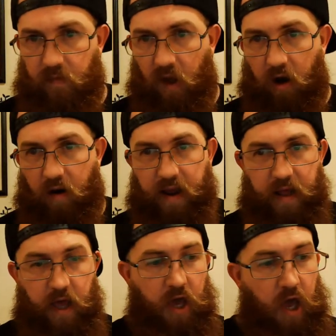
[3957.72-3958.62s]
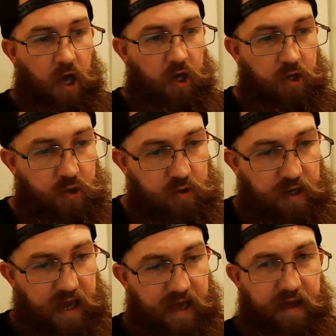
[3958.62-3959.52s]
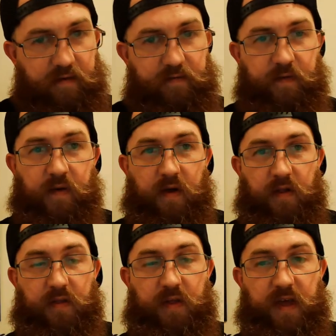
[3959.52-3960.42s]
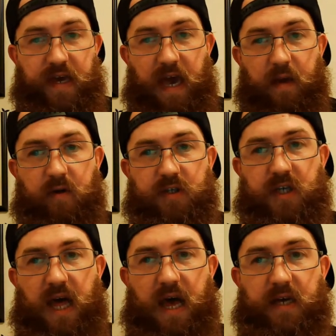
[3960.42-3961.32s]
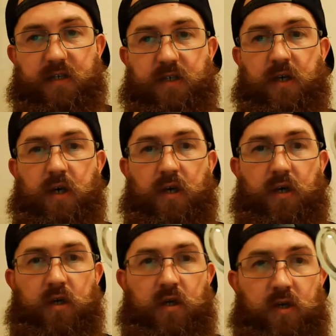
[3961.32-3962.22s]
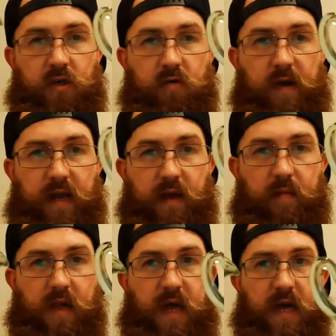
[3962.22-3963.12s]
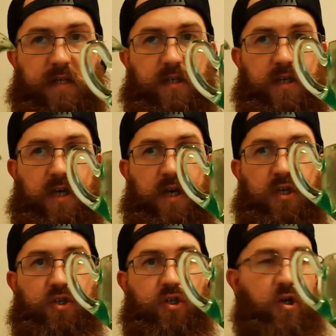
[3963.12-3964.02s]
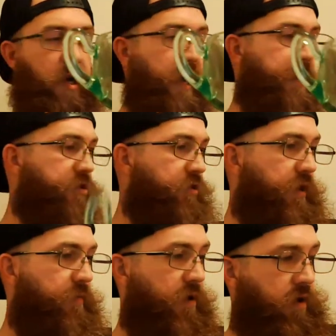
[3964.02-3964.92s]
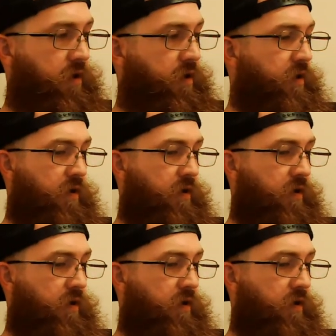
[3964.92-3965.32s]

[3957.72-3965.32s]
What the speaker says: All right. You can have the Cambridge Glass, Uranium Glass, Sugar and Creamer